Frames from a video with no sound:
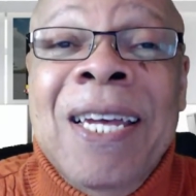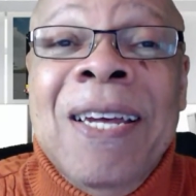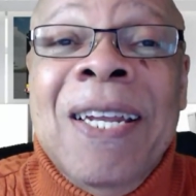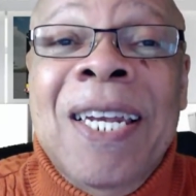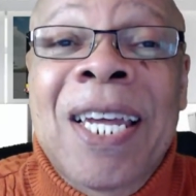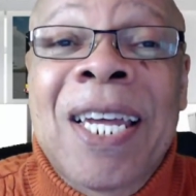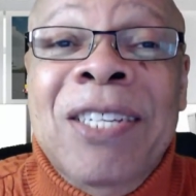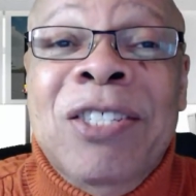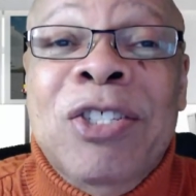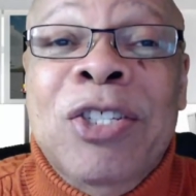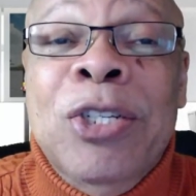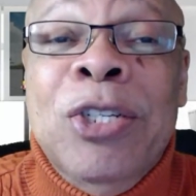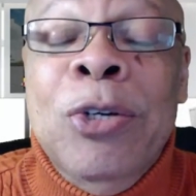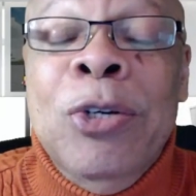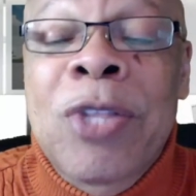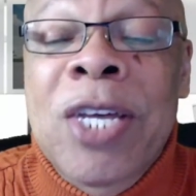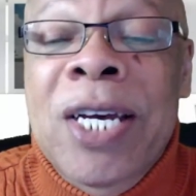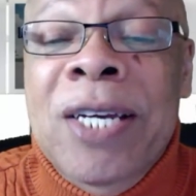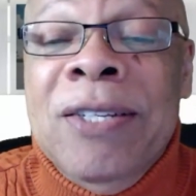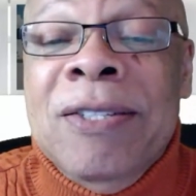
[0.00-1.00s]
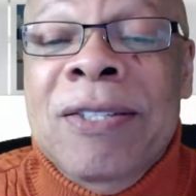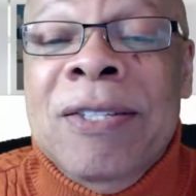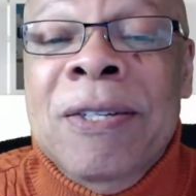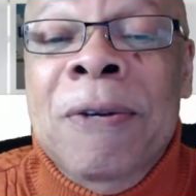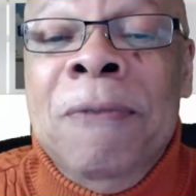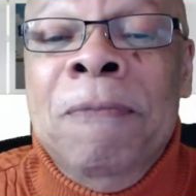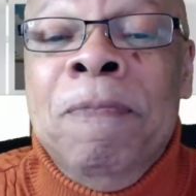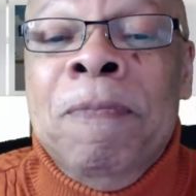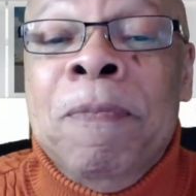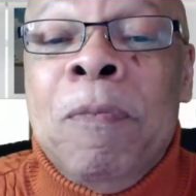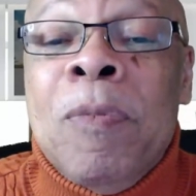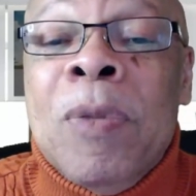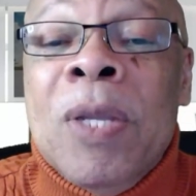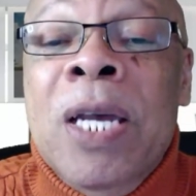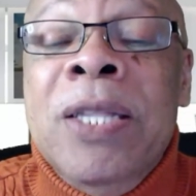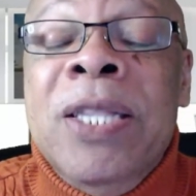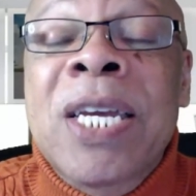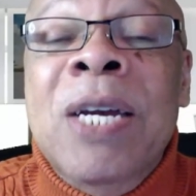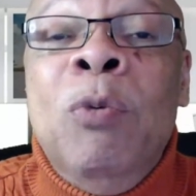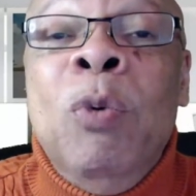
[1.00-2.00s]
Let's do this.
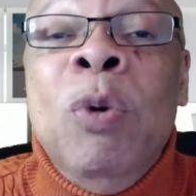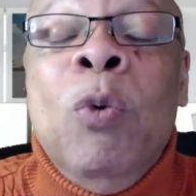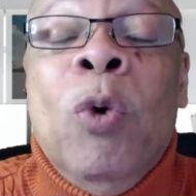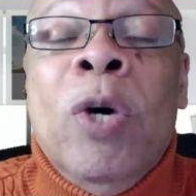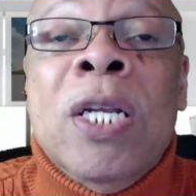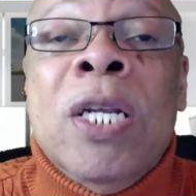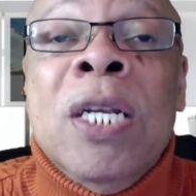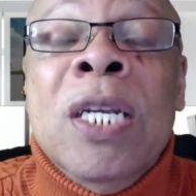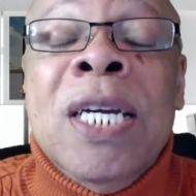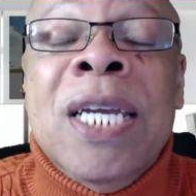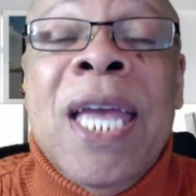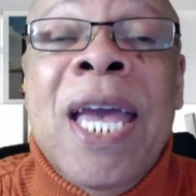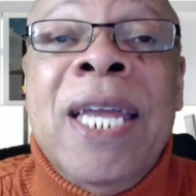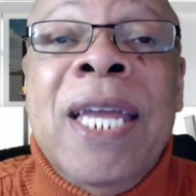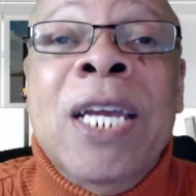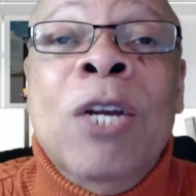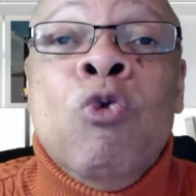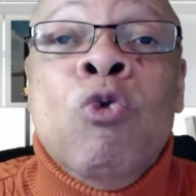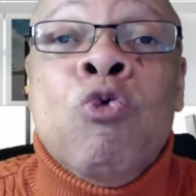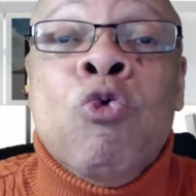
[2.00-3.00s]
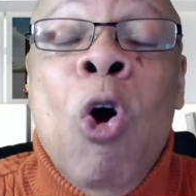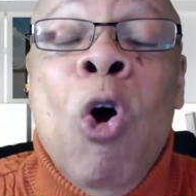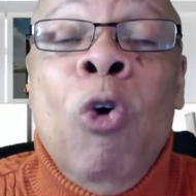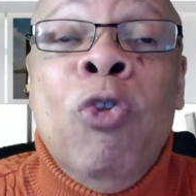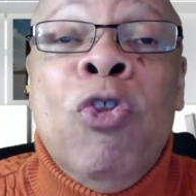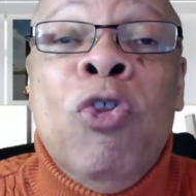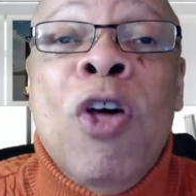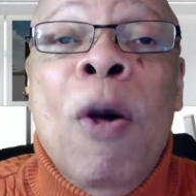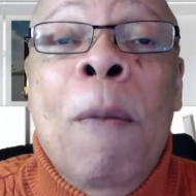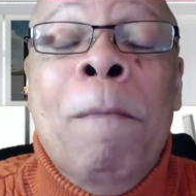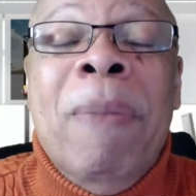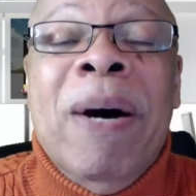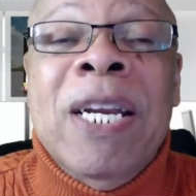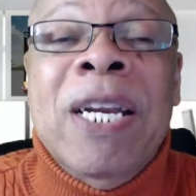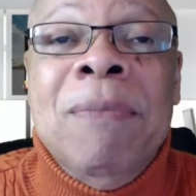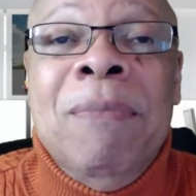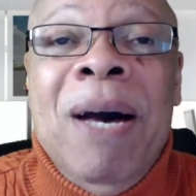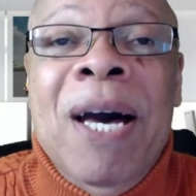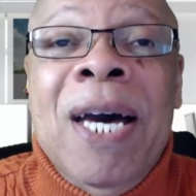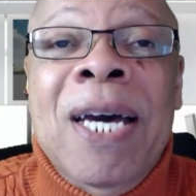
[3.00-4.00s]
And then we want to look at a growth
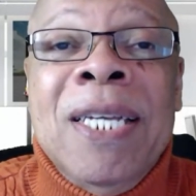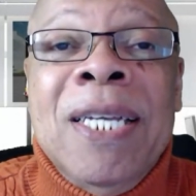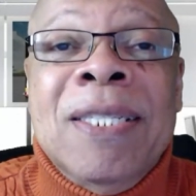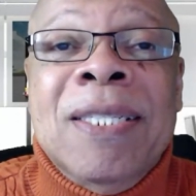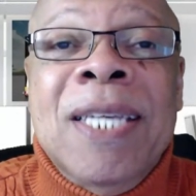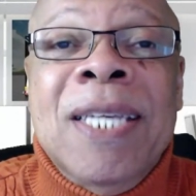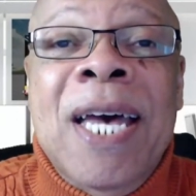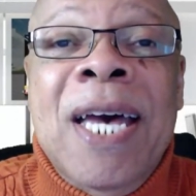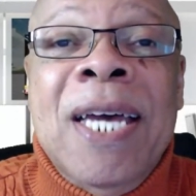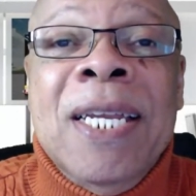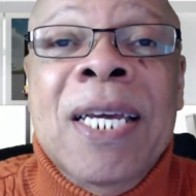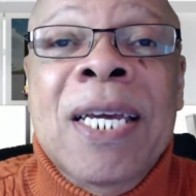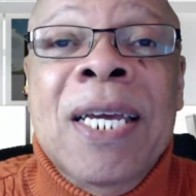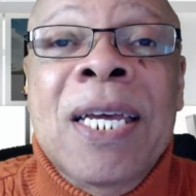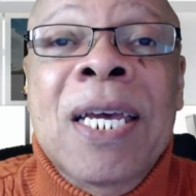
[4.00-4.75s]
money mindset,